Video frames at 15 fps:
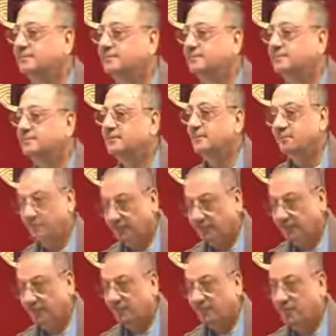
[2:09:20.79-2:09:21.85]
mafulun
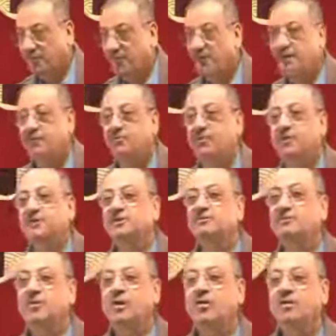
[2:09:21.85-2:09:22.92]
bihi. What is waw?
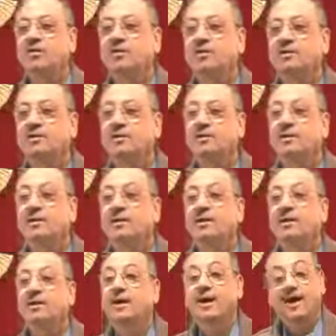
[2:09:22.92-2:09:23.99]

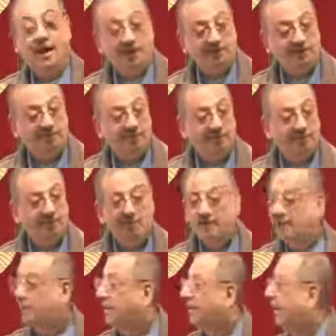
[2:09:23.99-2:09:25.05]
Atf.
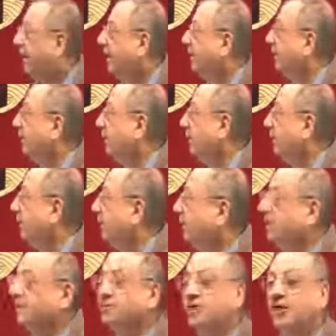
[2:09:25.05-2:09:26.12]
And what is
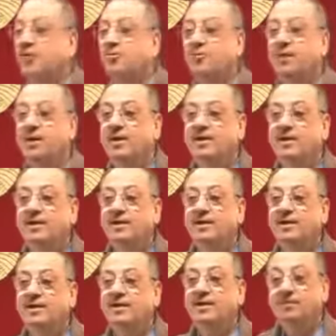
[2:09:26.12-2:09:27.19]
al-yawma?
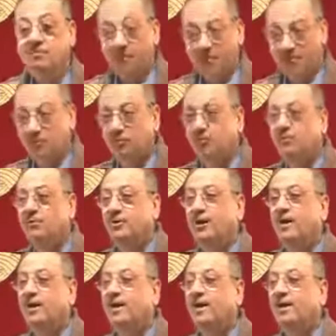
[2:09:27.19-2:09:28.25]
Mawtufun ala
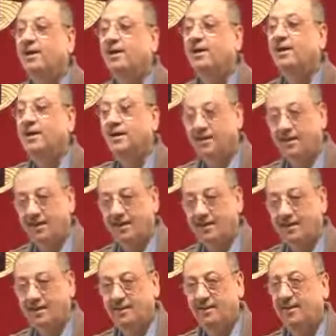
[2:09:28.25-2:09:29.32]
Allah.
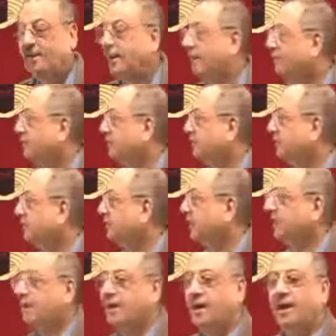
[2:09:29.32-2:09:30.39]
And what is
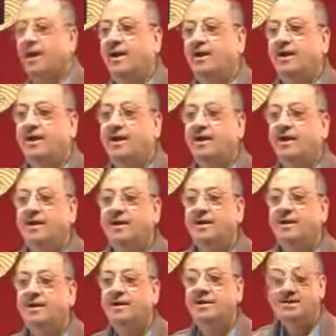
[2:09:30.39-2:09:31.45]
al-akhirah?
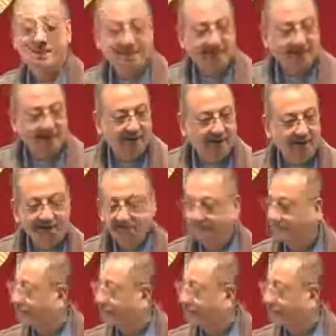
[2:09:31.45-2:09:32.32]
Not. Okay?